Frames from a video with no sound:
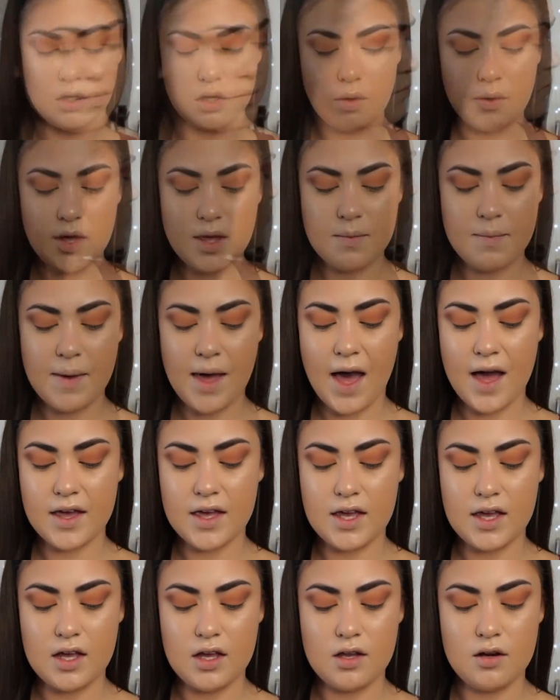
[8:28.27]
Going
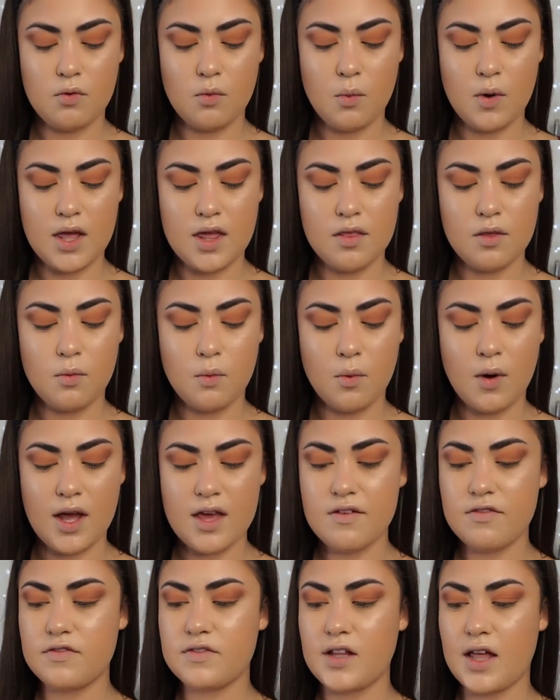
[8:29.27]
back in with
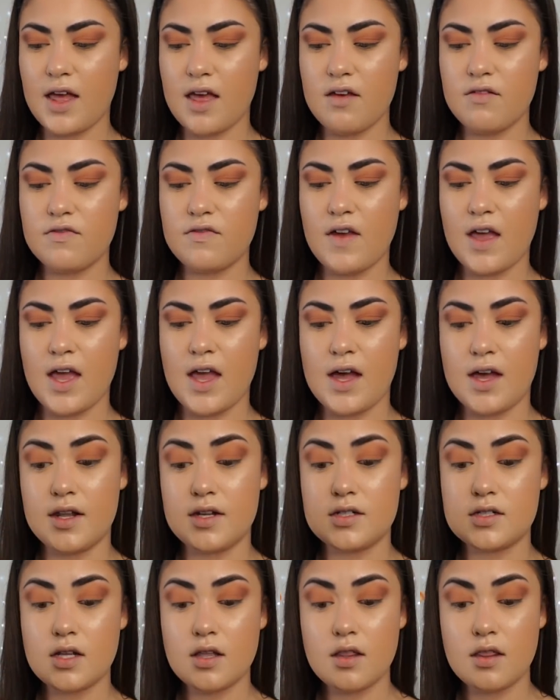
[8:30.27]
Wife Life
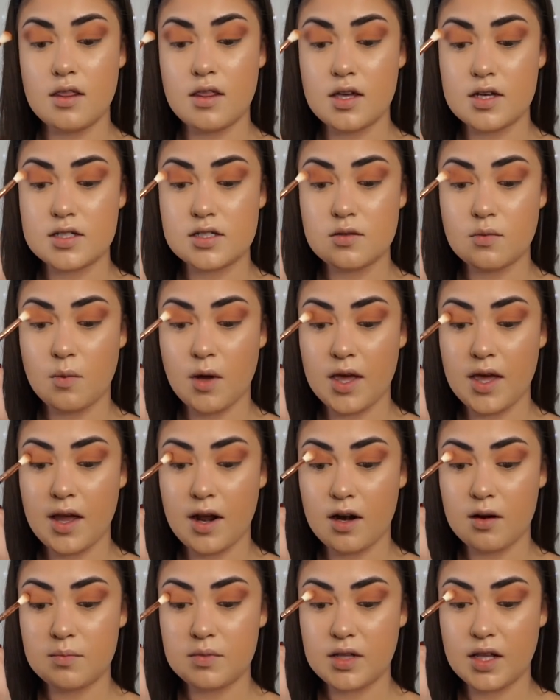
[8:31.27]
and this
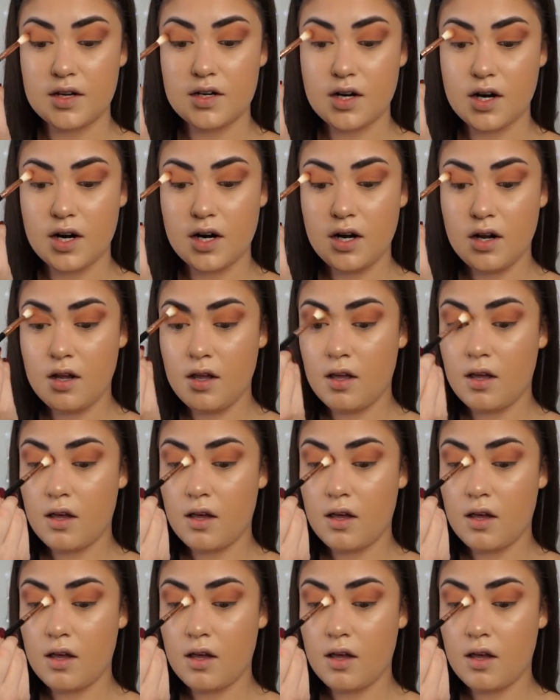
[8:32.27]
white-haired blender,